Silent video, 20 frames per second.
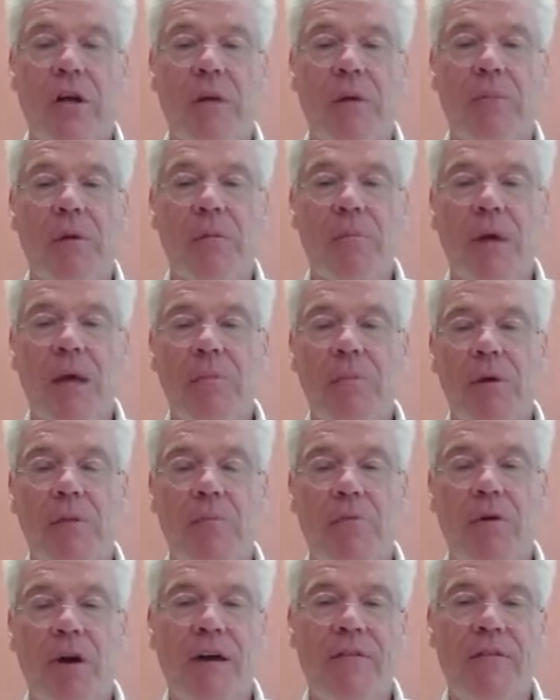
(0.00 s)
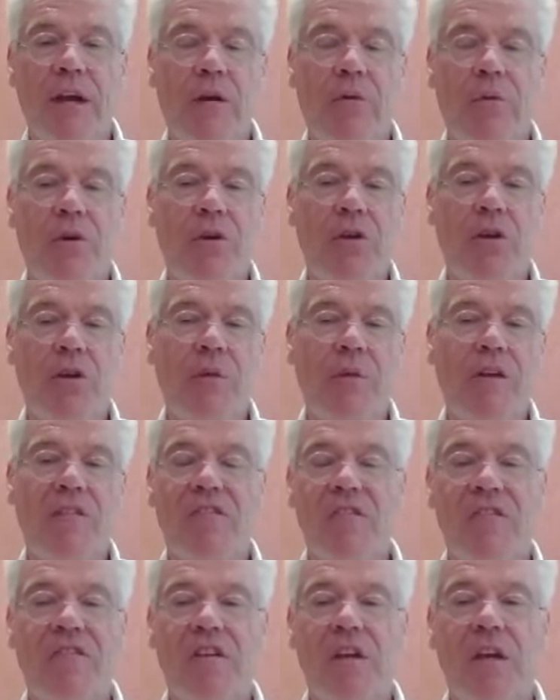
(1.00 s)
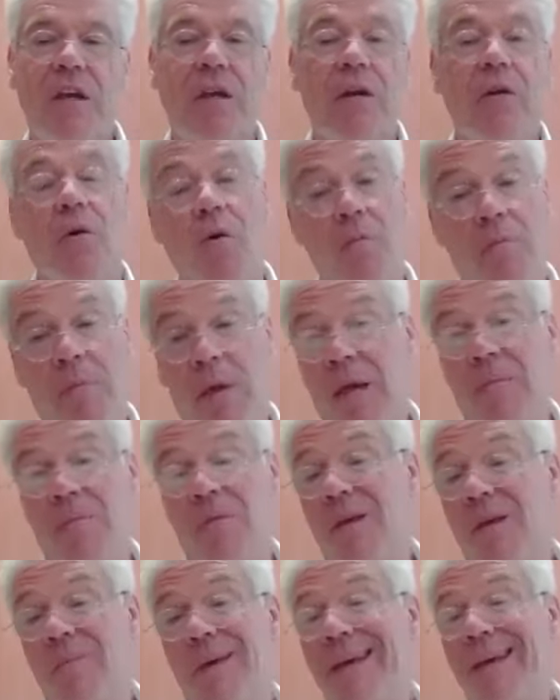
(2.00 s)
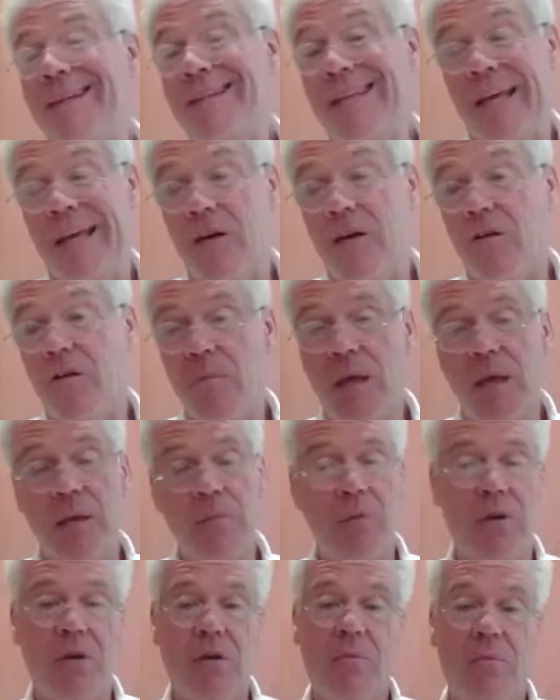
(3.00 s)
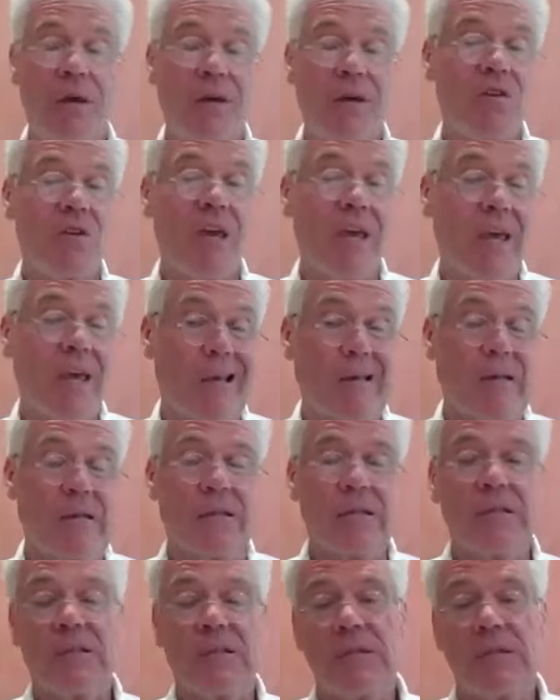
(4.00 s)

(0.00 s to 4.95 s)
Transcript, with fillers: I mean, maybe in private equity you can make 15, or maybe you make 10, or maybe you make eight.